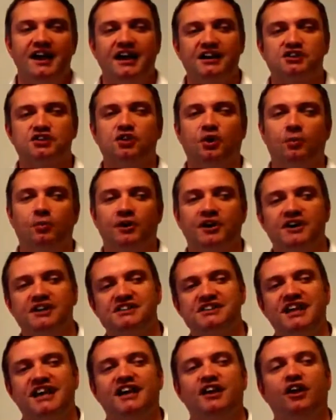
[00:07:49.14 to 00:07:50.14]
Next up, we're
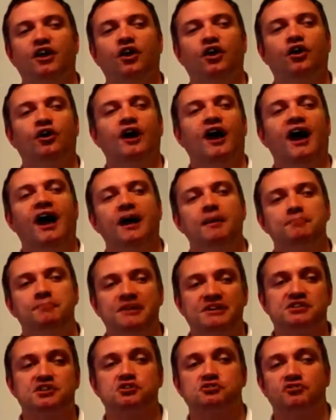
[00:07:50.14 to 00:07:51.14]
going to take a look at
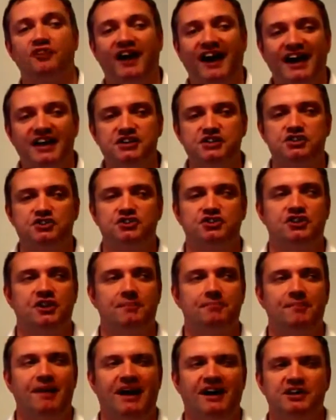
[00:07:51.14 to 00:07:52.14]
business
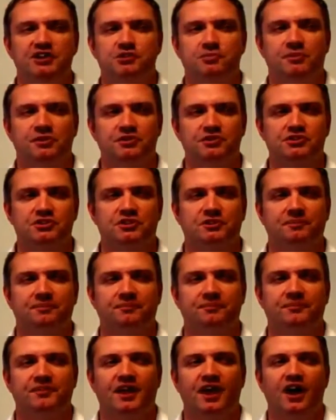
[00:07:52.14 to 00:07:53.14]
relationship management.
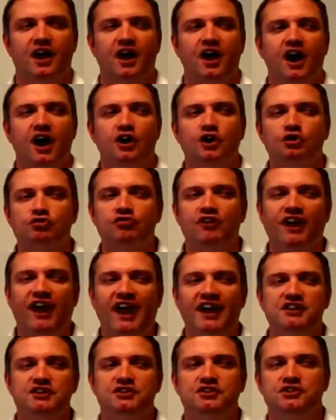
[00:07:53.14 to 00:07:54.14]
A good
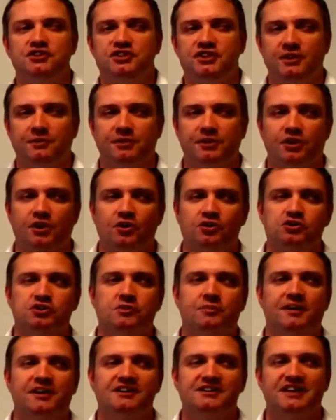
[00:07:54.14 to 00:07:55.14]
relationship with the
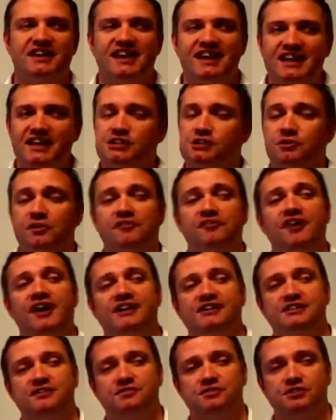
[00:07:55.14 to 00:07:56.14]
customer is key to
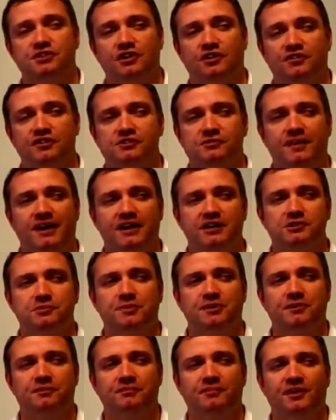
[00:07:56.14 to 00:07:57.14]
effective service
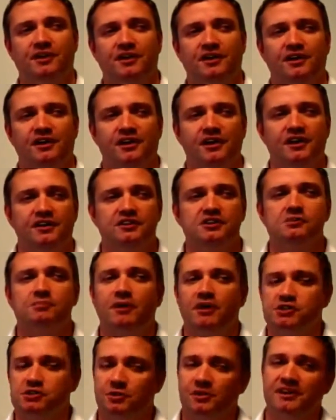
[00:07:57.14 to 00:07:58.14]
management. This
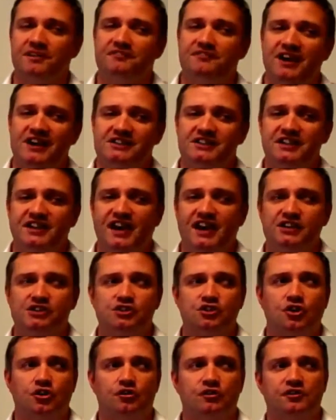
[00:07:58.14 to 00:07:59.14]
module
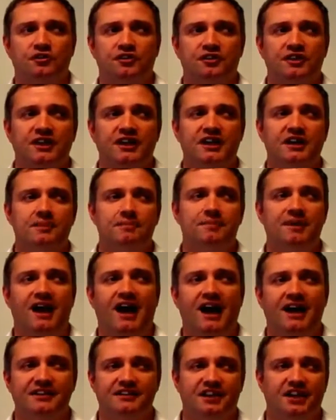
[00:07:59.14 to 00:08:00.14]
investigates current thinking
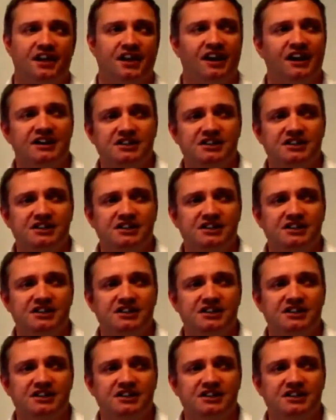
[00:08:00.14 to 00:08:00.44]
behind an